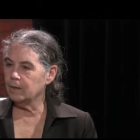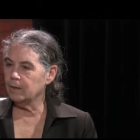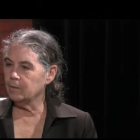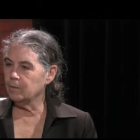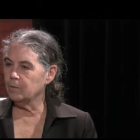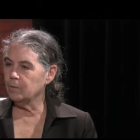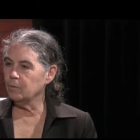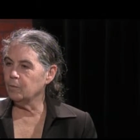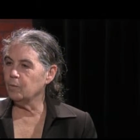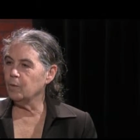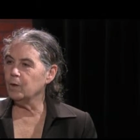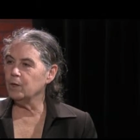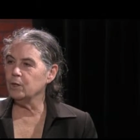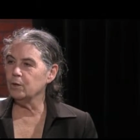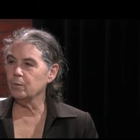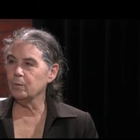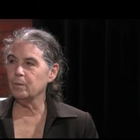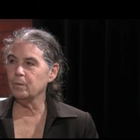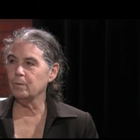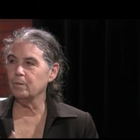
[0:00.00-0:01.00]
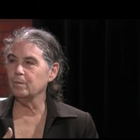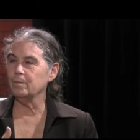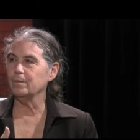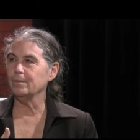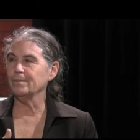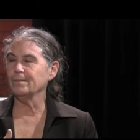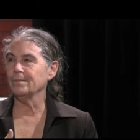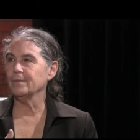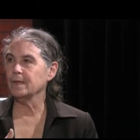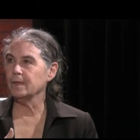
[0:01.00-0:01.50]
when
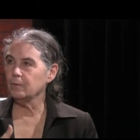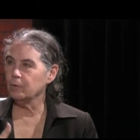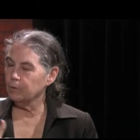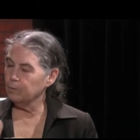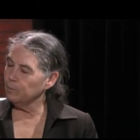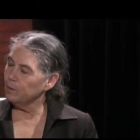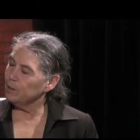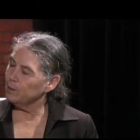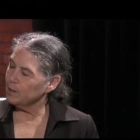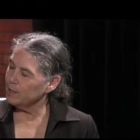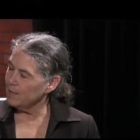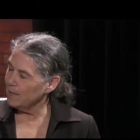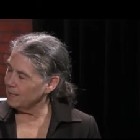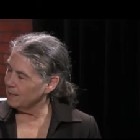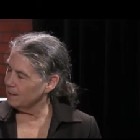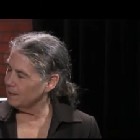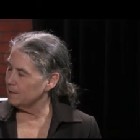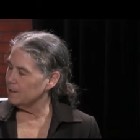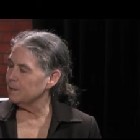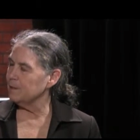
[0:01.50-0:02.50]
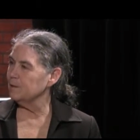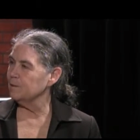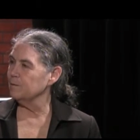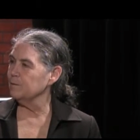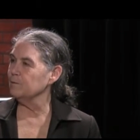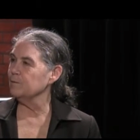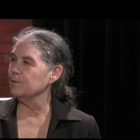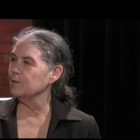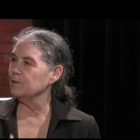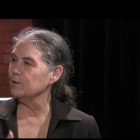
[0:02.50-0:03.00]
you're sentenced
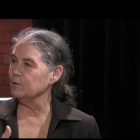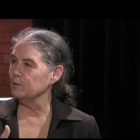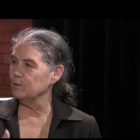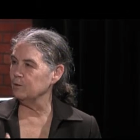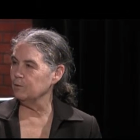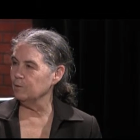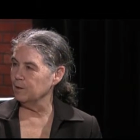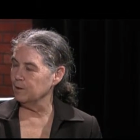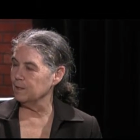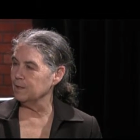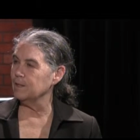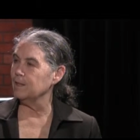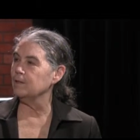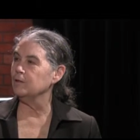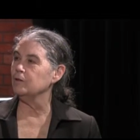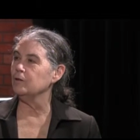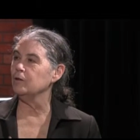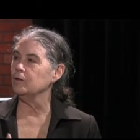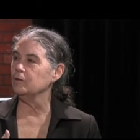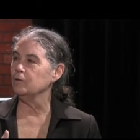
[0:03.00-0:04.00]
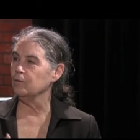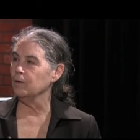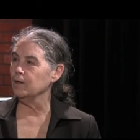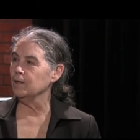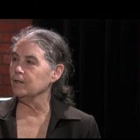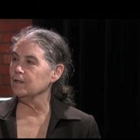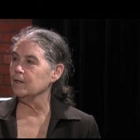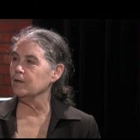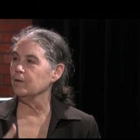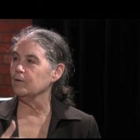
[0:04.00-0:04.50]
for certain drugs, and the
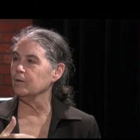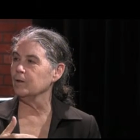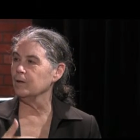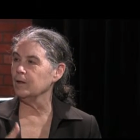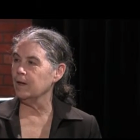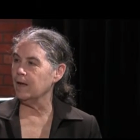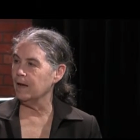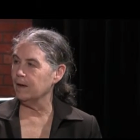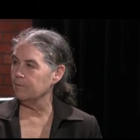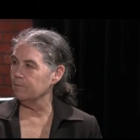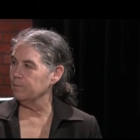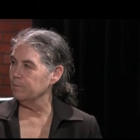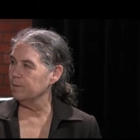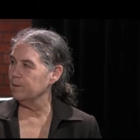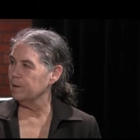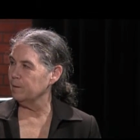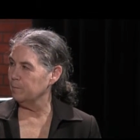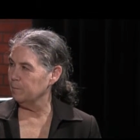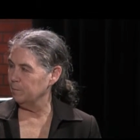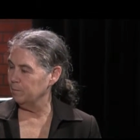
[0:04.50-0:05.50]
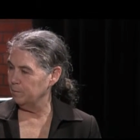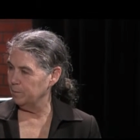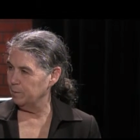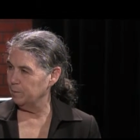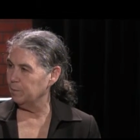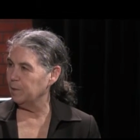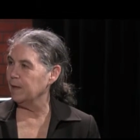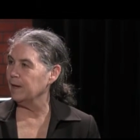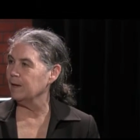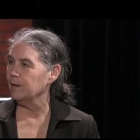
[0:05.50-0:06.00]
drugs that are in the
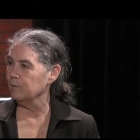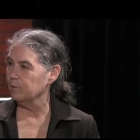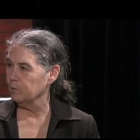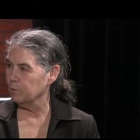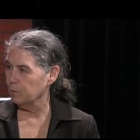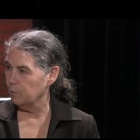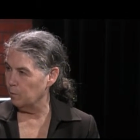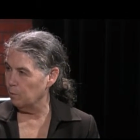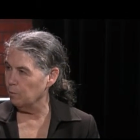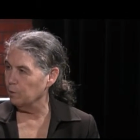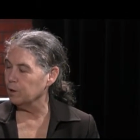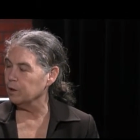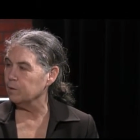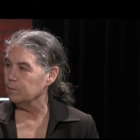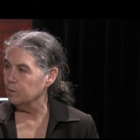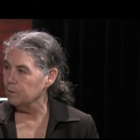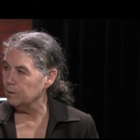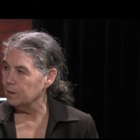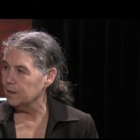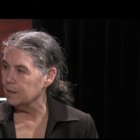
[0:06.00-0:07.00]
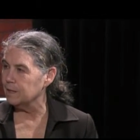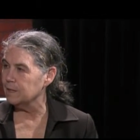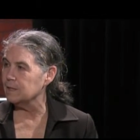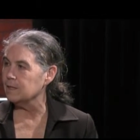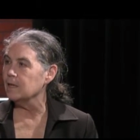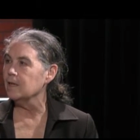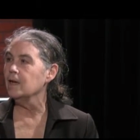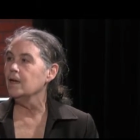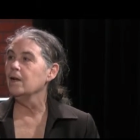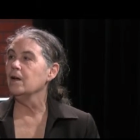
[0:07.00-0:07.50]
black or the poor communities,
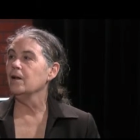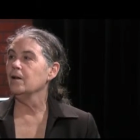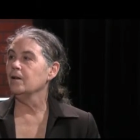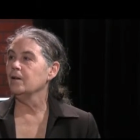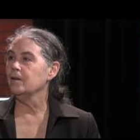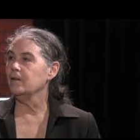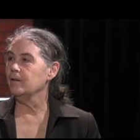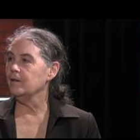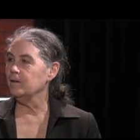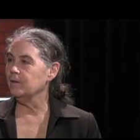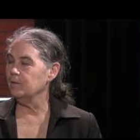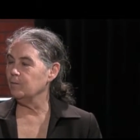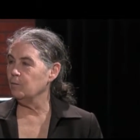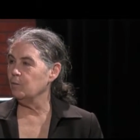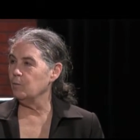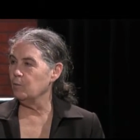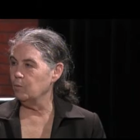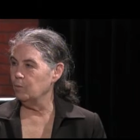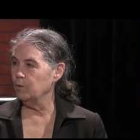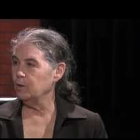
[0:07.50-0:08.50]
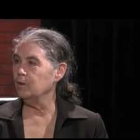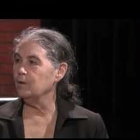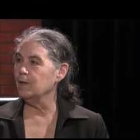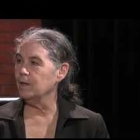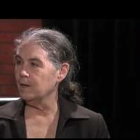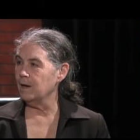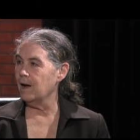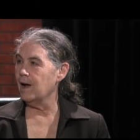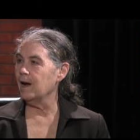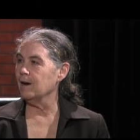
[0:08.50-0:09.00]
you
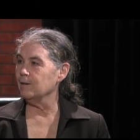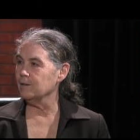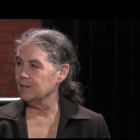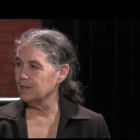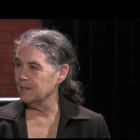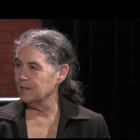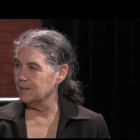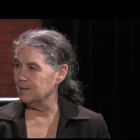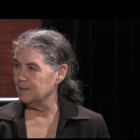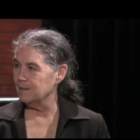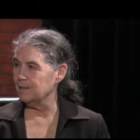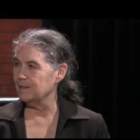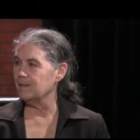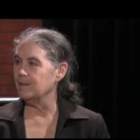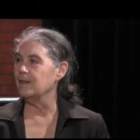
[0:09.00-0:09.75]
get a higher sentence than